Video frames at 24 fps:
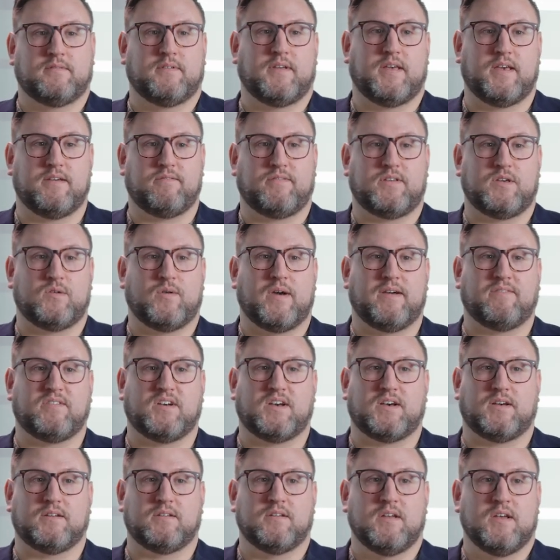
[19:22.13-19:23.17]
If you have
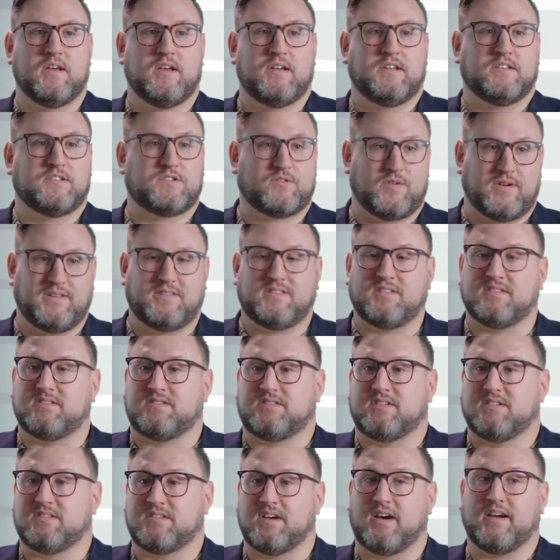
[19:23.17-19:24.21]
a street that's
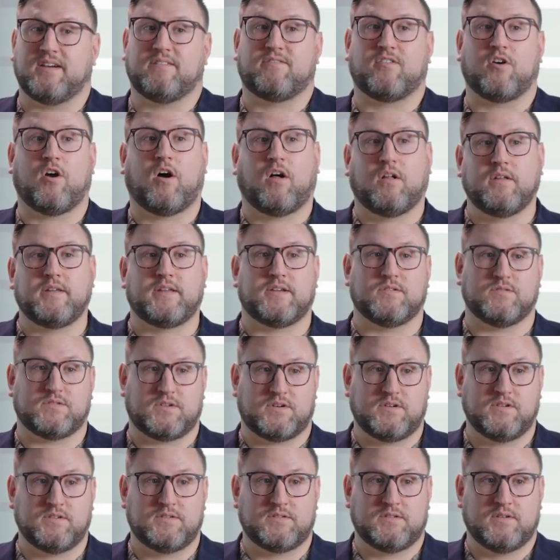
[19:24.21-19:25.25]
designed for all
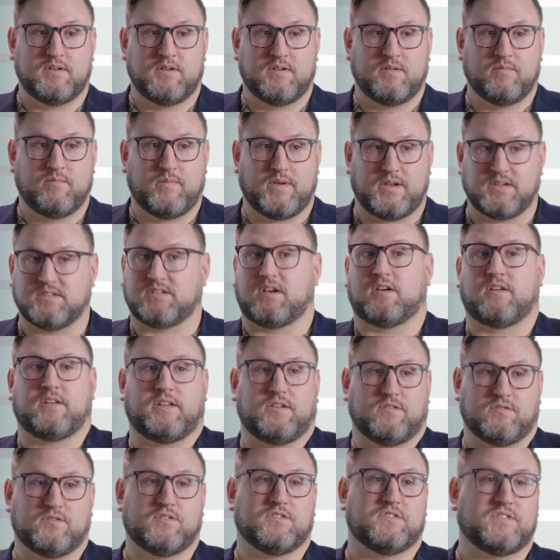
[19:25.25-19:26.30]
users, because all
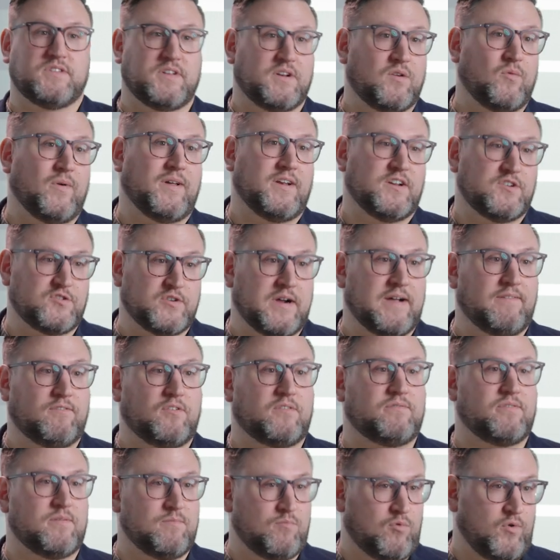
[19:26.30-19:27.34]
users need a way to travel
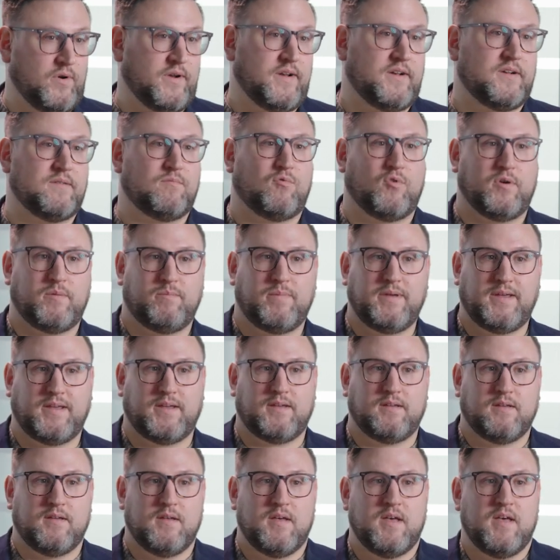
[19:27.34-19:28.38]
from point A to point
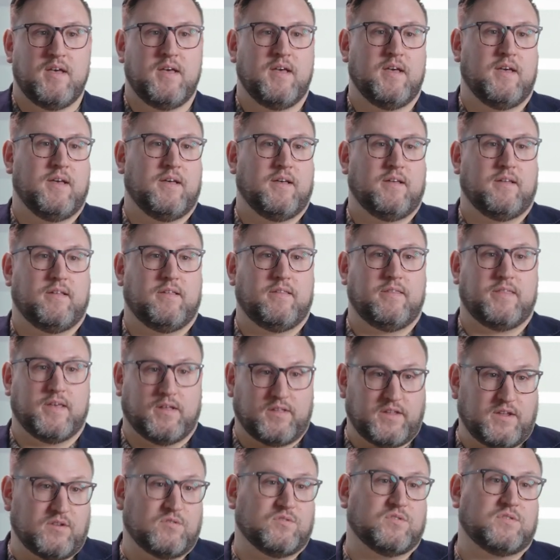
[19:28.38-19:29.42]
B, they'll
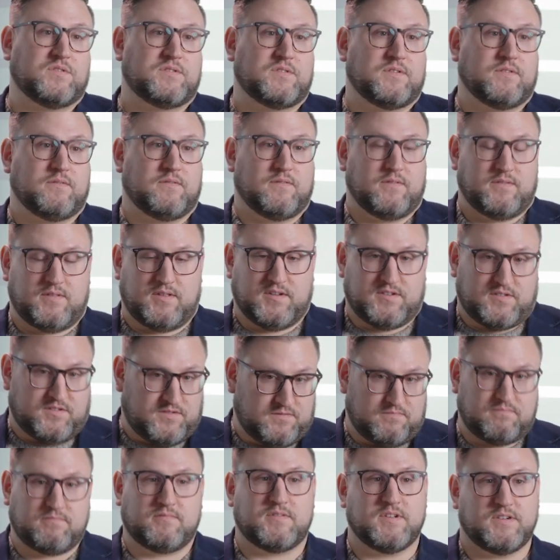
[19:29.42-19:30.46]
use
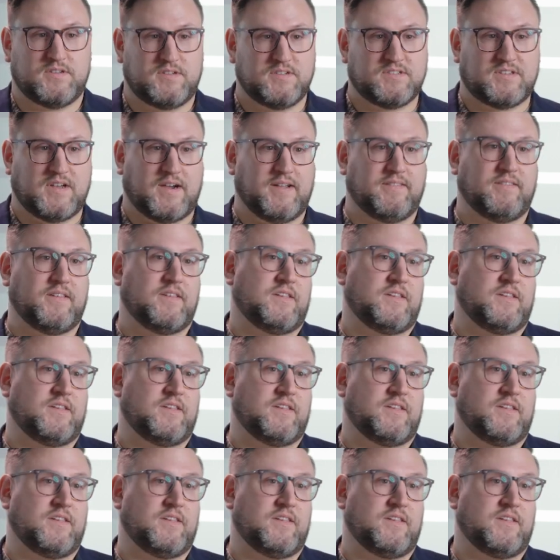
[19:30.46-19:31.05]
the design that